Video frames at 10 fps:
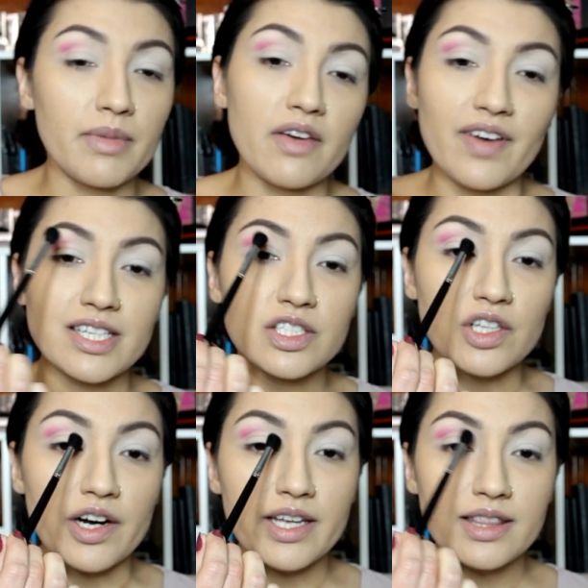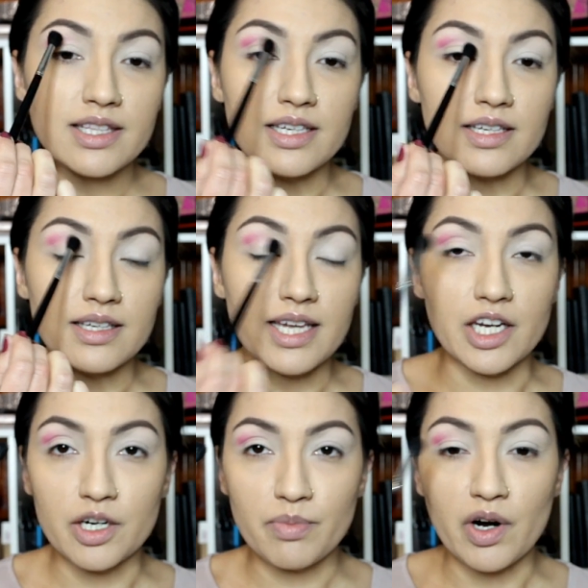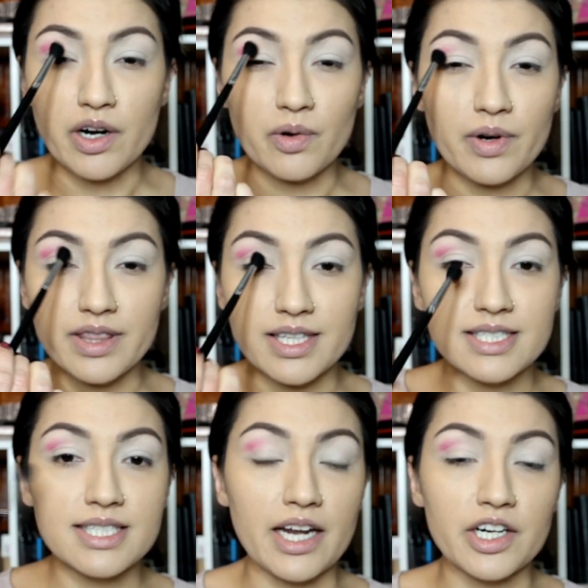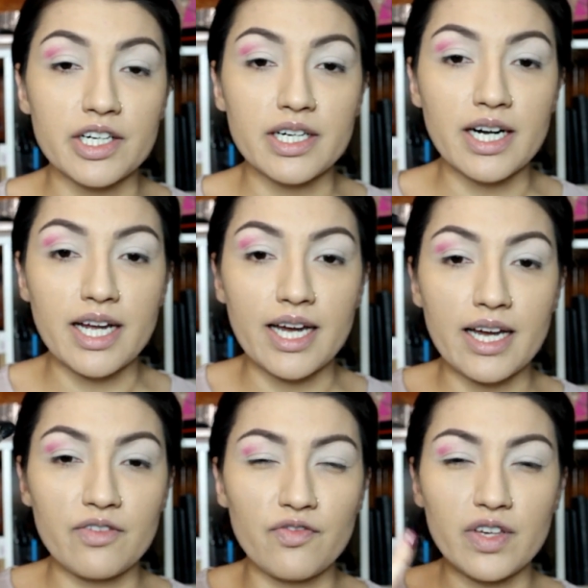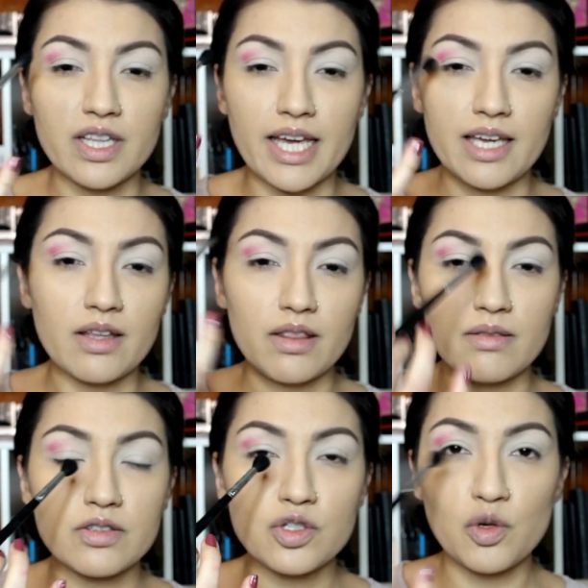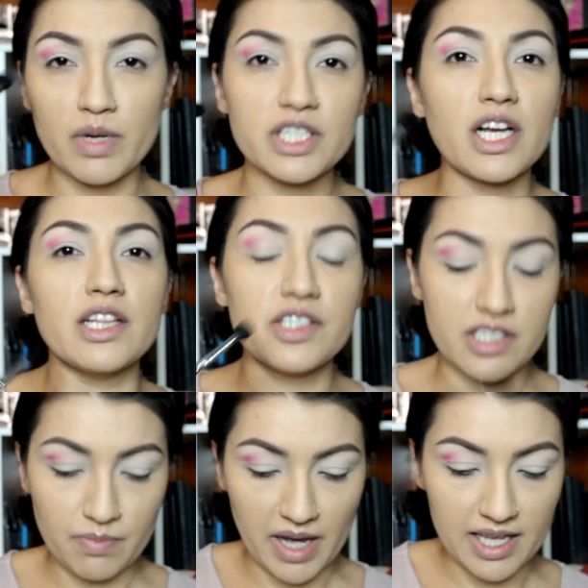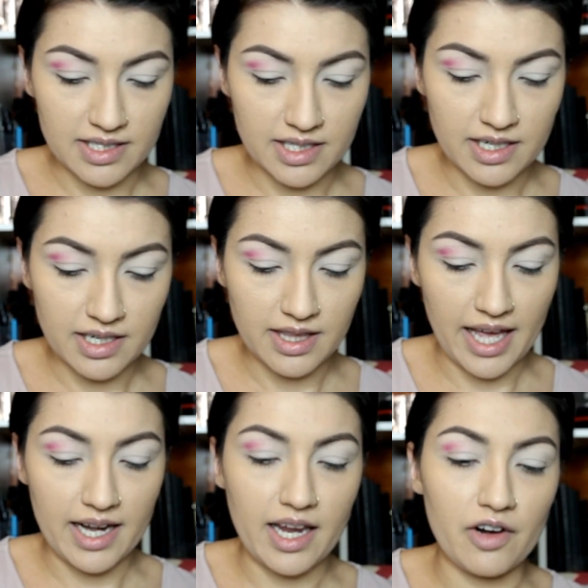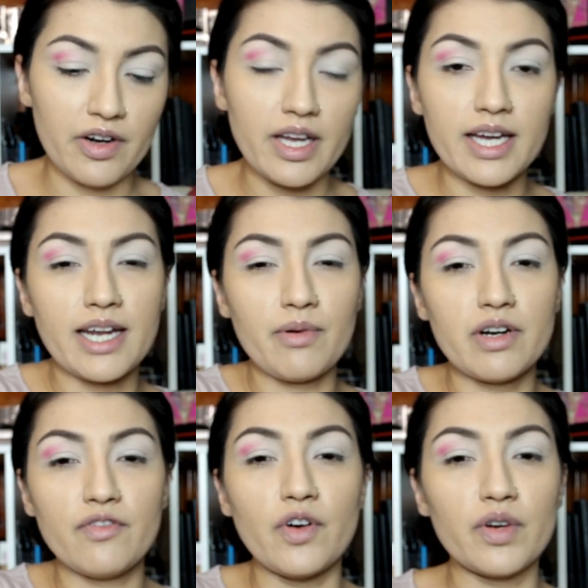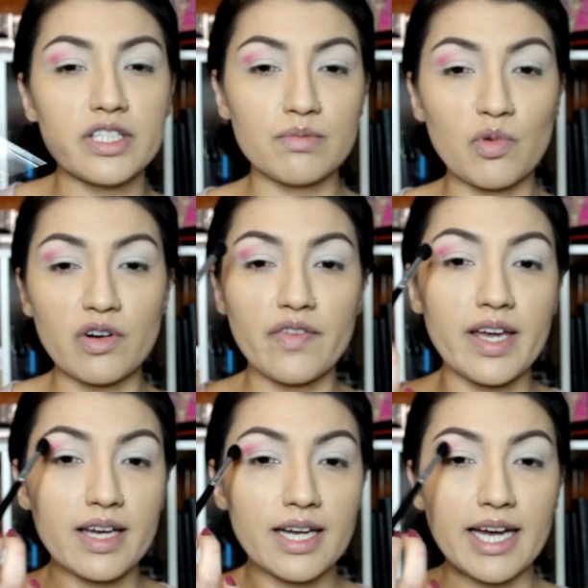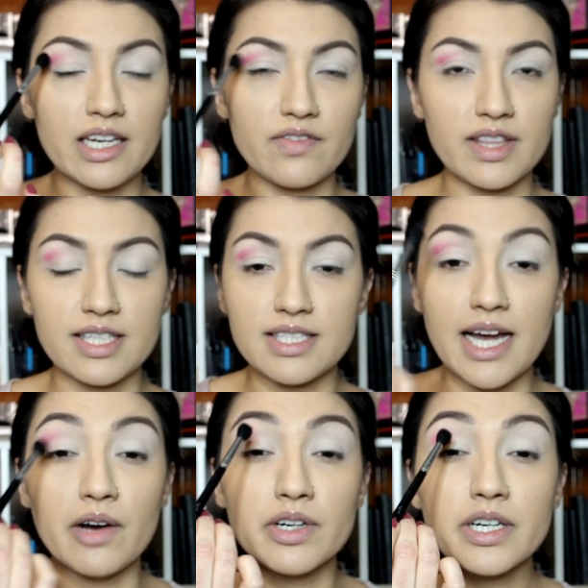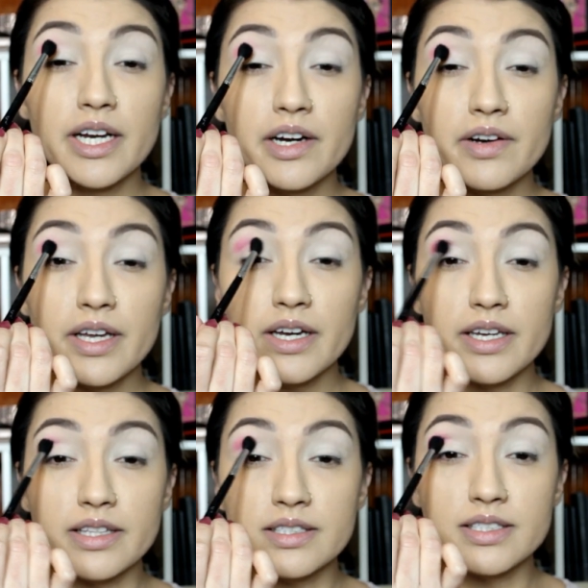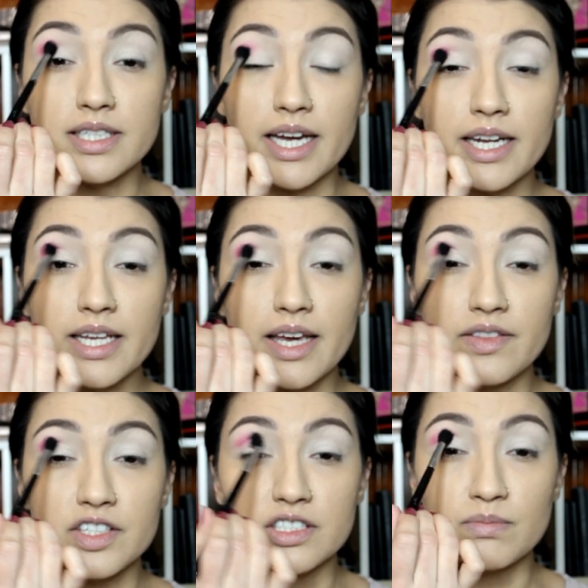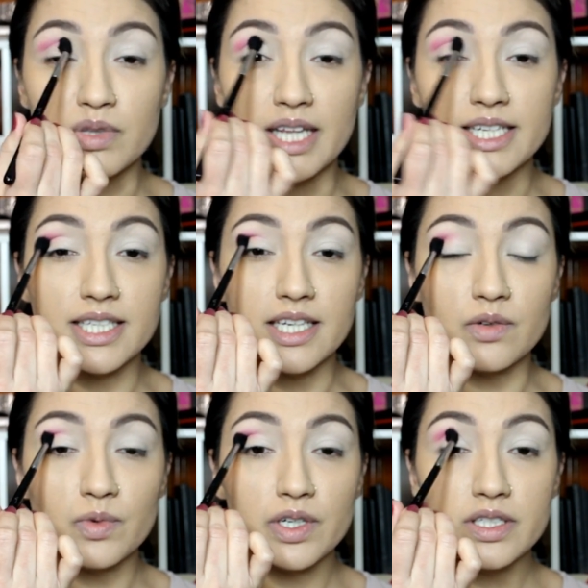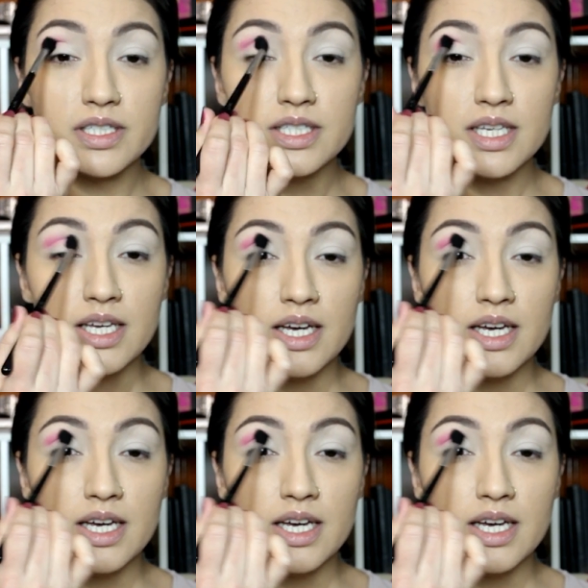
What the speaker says: If I start in the inner part or in the center, I feel like too much color is deposited in that area, and I want to focus more of it kind of in this outer area instead and just blend inwards.